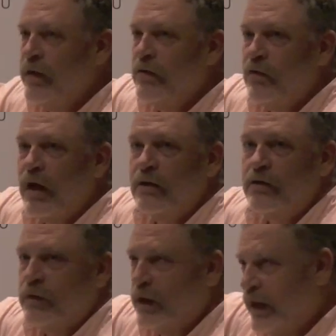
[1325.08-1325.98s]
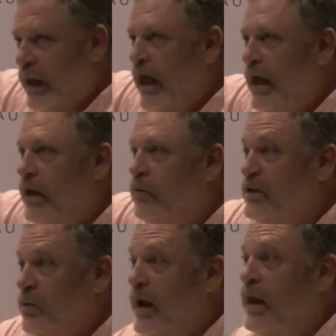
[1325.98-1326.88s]
the event, the little lady
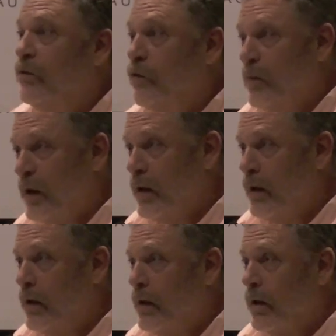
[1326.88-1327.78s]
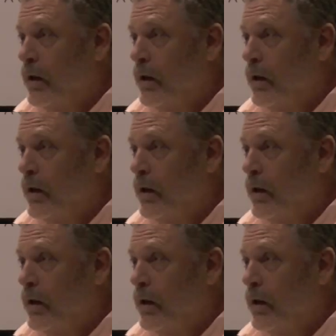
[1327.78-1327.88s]
was waiting for me,